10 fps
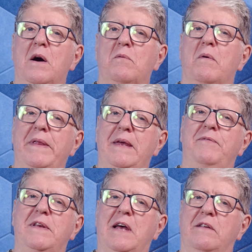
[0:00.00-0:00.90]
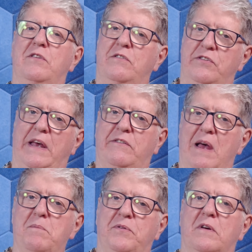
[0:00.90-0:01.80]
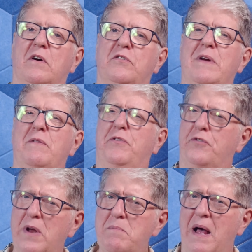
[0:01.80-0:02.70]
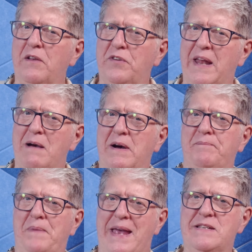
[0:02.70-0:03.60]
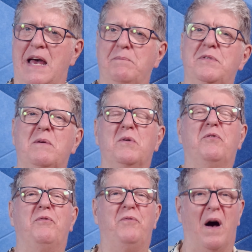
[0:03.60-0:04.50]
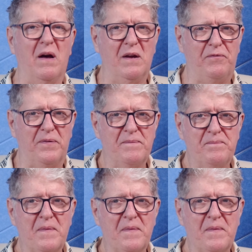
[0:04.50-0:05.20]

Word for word: Well, with the E V Dance at six amps, I got around three miles an hour. Eight amps, it was five.